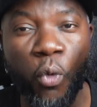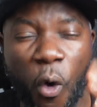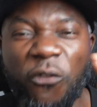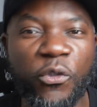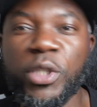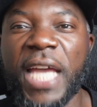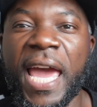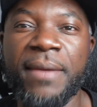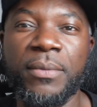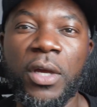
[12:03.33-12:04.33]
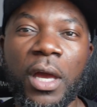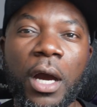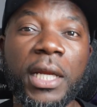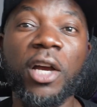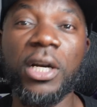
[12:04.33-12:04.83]
go full time
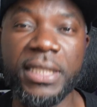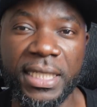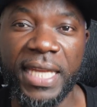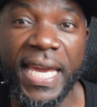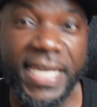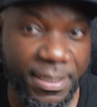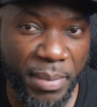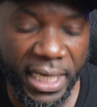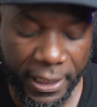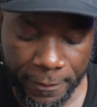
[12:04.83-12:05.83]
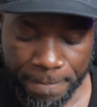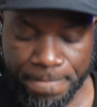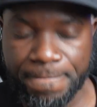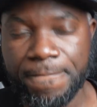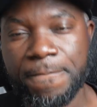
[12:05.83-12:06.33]
on the content that he's making.
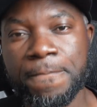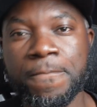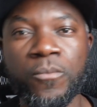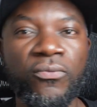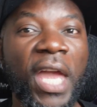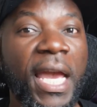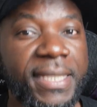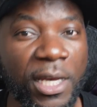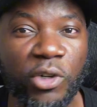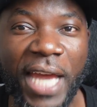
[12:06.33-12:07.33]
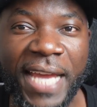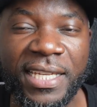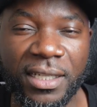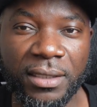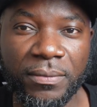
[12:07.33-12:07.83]
It's a good
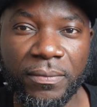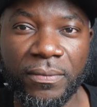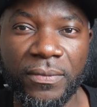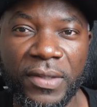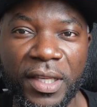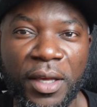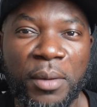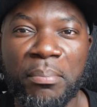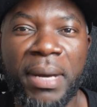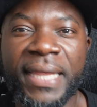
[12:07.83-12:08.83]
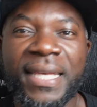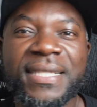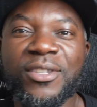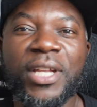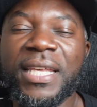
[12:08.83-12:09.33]
idea, but
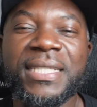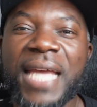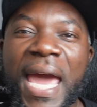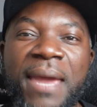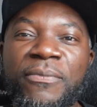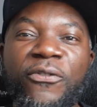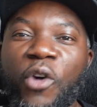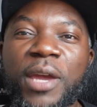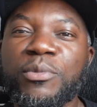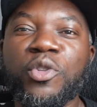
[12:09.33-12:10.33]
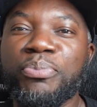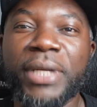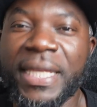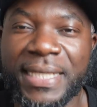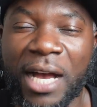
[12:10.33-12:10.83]
this is not the time for him to
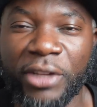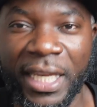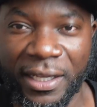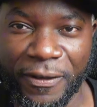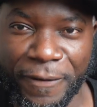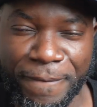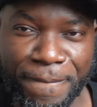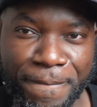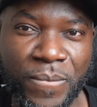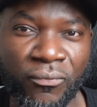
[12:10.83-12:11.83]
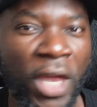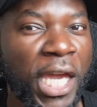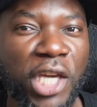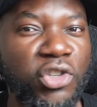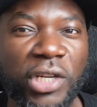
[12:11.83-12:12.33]
put this out there.
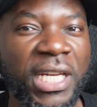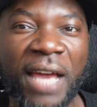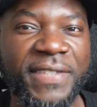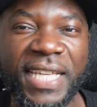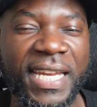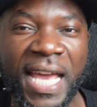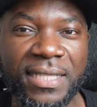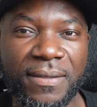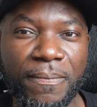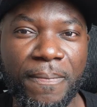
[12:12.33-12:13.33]
He shouldn't have said that,